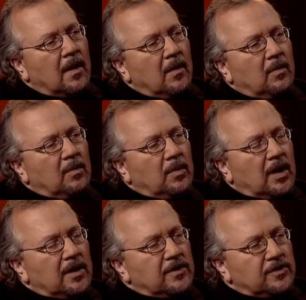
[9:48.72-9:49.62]
Well, a
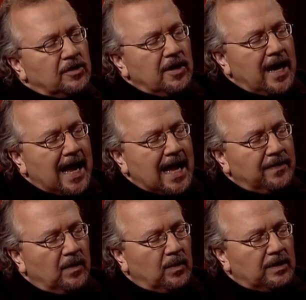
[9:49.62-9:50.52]
concern I
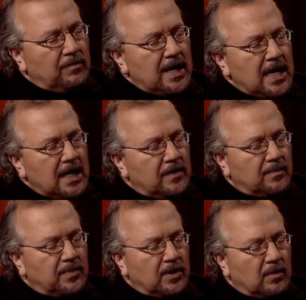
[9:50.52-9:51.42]
had, though, in reading the
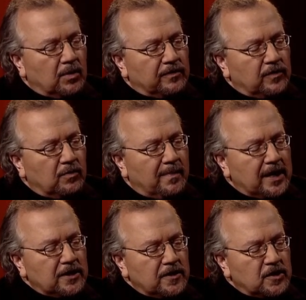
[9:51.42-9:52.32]
book was you
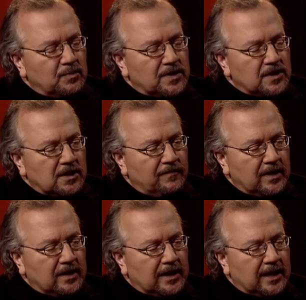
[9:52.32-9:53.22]
mentioned
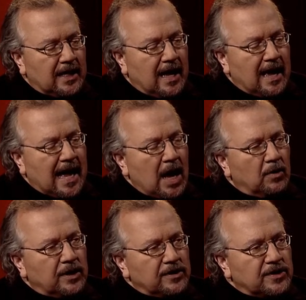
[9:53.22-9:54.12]
specifically how
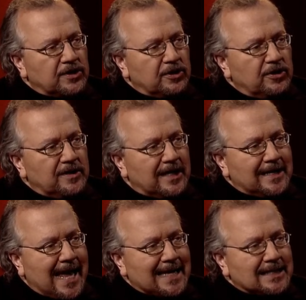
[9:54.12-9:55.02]
concerned
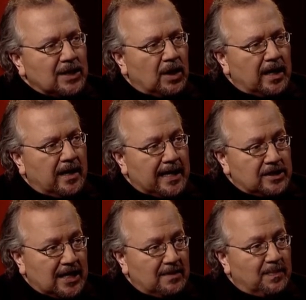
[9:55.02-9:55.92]
NASA and
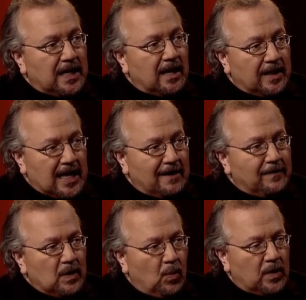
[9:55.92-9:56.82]
JPL and
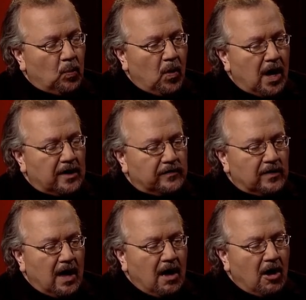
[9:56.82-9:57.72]
everyone was
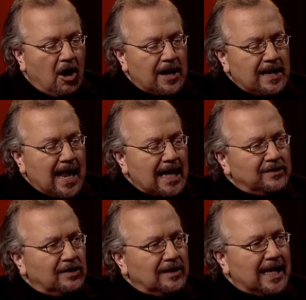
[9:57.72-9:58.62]
on
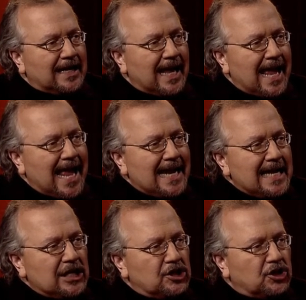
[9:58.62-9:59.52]
not to let
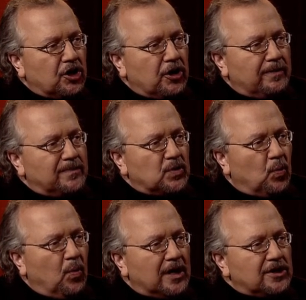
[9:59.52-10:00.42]
any germs
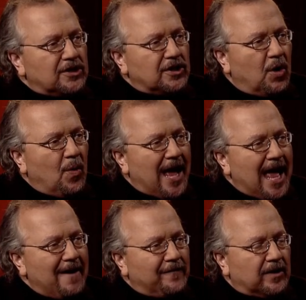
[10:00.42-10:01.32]

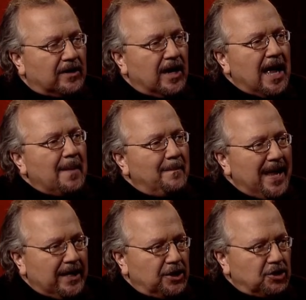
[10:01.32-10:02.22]
whatsoever
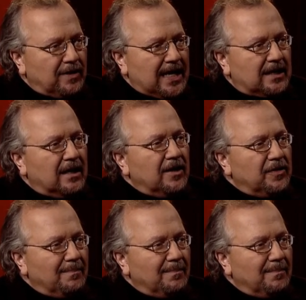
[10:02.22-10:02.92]
penetrate the